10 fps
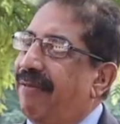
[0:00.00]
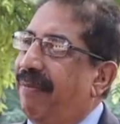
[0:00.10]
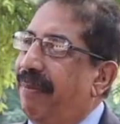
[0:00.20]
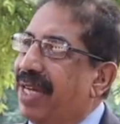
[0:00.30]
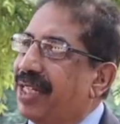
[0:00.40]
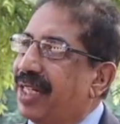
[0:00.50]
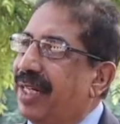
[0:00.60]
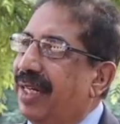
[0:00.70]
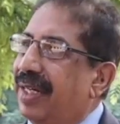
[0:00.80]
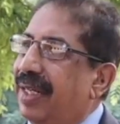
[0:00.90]
I had
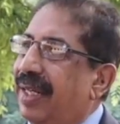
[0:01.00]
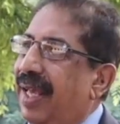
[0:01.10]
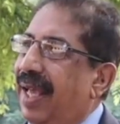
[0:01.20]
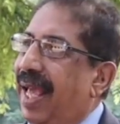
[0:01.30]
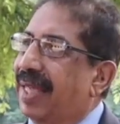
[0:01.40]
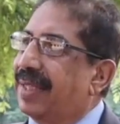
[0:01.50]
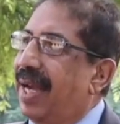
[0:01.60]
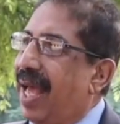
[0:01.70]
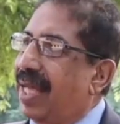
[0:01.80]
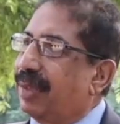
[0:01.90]
mentioned
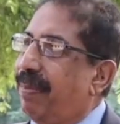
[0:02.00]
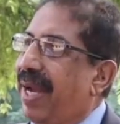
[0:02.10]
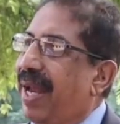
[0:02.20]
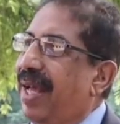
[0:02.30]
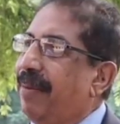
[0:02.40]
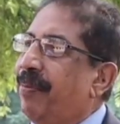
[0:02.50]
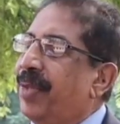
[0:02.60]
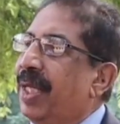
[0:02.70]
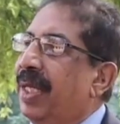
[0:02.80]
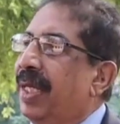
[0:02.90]
at the last
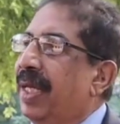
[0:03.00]
para,